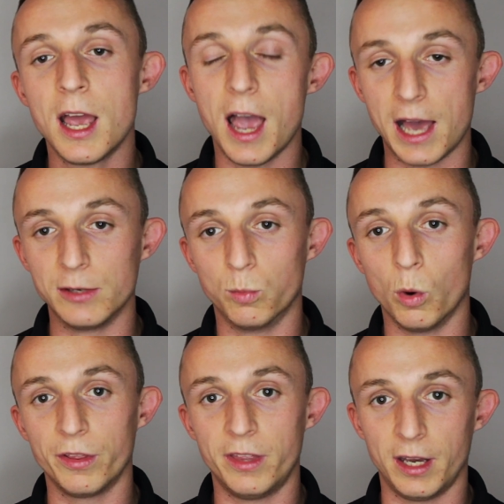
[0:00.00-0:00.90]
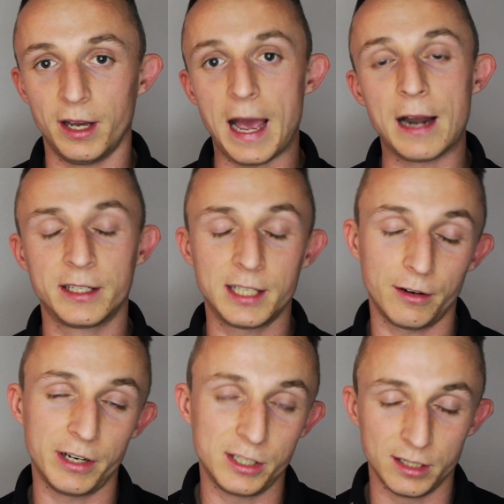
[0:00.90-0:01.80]
and what the
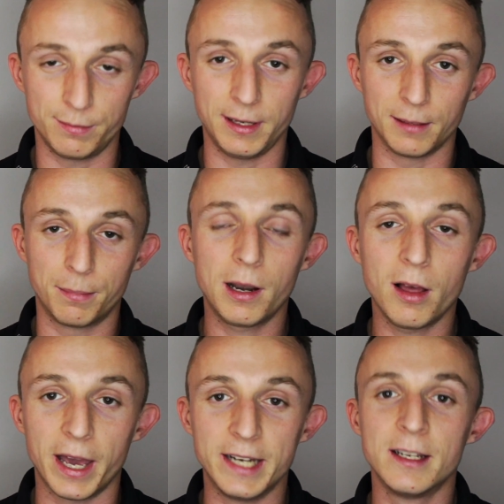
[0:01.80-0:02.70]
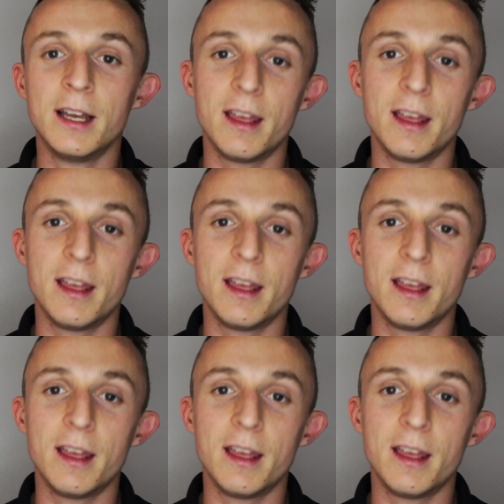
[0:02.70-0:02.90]
acceleration is being applied.